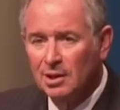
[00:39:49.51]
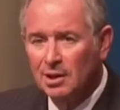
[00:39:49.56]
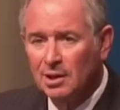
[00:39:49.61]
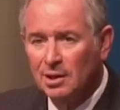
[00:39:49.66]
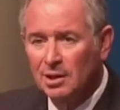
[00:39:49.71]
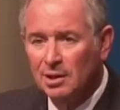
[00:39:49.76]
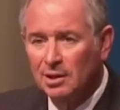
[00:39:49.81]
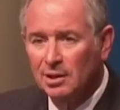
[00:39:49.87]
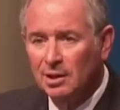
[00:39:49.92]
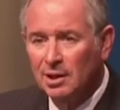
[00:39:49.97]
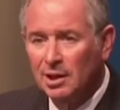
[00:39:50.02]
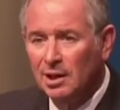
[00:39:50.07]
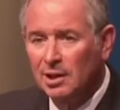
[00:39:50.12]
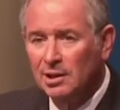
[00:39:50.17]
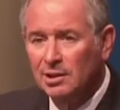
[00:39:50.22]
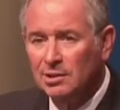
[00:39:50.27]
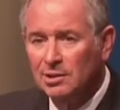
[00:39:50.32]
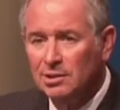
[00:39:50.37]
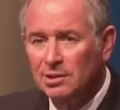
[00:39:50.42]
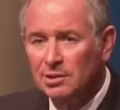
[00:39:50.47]
Uh,
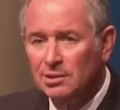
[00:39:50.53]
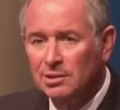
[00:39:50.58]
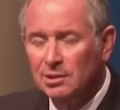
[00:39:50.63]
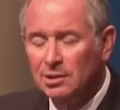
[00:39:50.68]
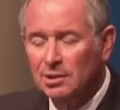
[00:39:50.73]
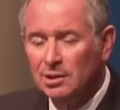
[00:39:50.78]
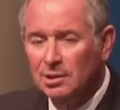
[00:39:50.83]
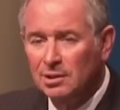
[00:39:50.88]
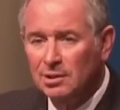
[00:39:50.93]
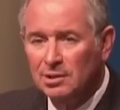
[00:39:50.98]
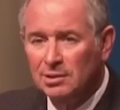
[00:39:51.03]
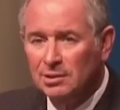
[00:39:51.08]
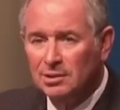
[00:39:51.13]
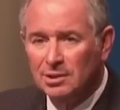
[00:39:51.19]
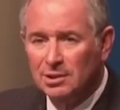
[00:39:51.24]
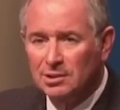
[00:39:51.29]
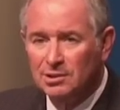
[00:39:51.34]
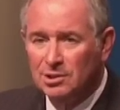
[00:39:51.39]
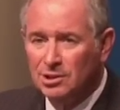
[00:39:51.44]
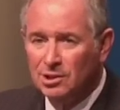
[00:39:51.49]
and
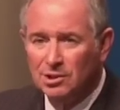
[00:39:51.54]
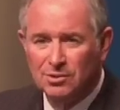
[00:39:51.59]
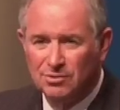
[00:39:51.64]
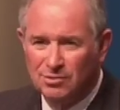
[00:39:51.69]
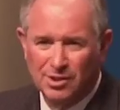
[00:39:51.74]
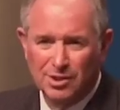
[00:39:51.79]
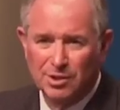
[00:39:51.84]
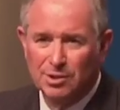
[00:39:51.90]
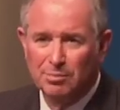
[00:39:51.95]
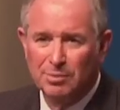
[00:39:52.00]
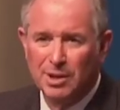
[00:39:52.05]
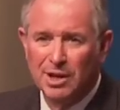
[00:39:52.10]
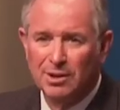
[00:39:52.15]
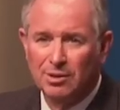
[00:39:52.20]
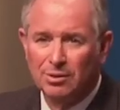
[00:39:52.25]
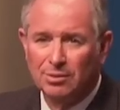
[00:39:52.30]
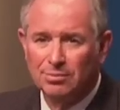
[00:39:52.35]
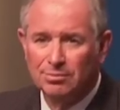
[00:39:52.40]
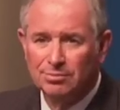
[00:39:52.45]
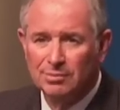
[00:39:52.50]
it's just
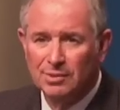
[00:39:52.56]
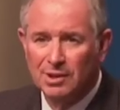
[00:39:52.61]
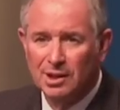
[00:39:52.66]
fundamental.